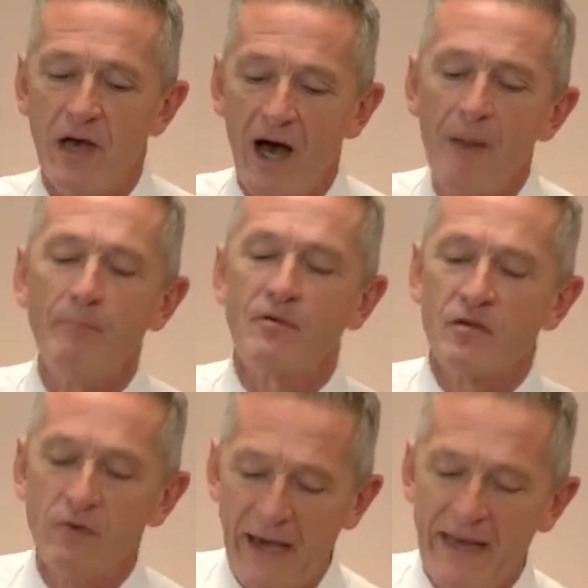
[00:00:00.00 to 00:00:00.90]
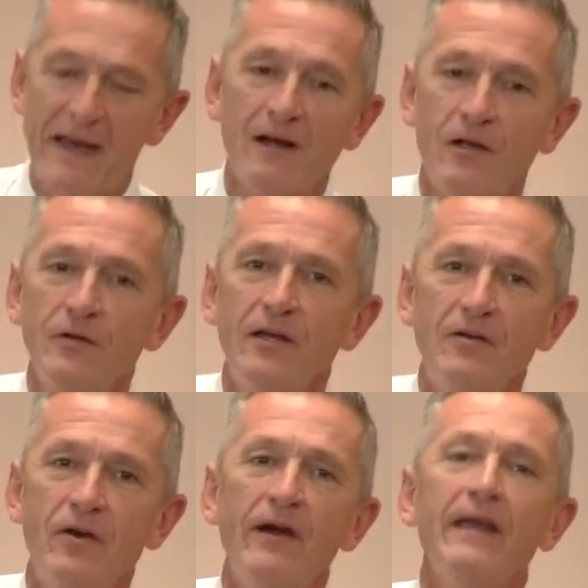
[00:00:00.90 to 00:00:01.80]
up to and including
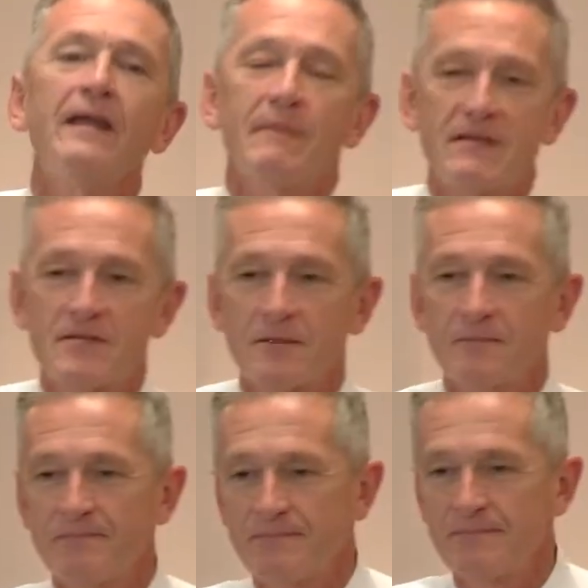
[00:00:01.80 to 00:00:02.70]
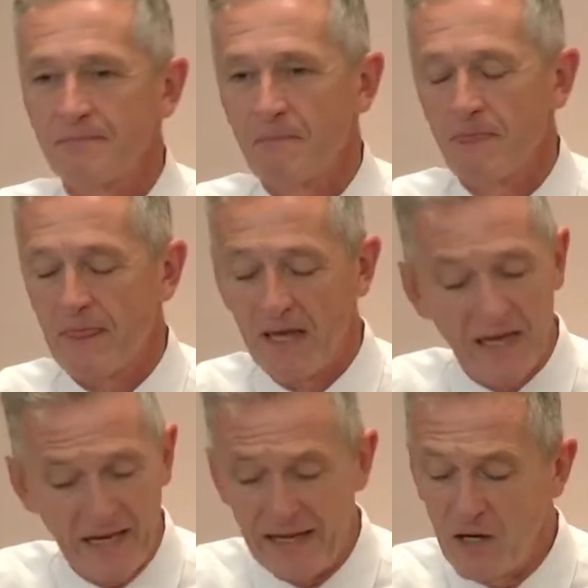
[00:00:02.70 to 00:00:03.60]
your enemies.
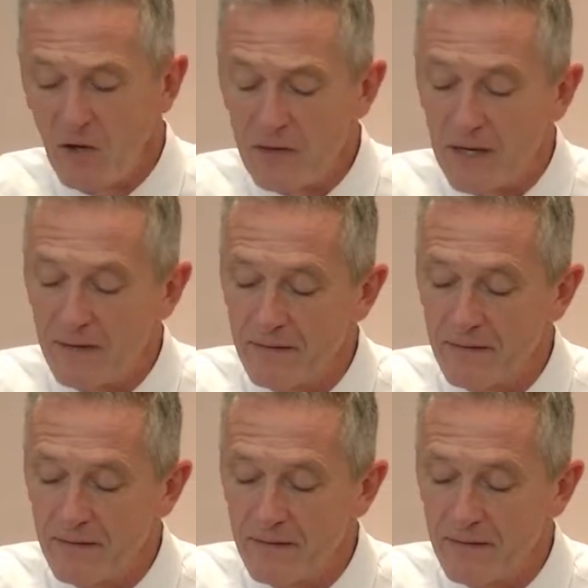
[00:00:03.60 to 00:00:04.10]
Hallelujah.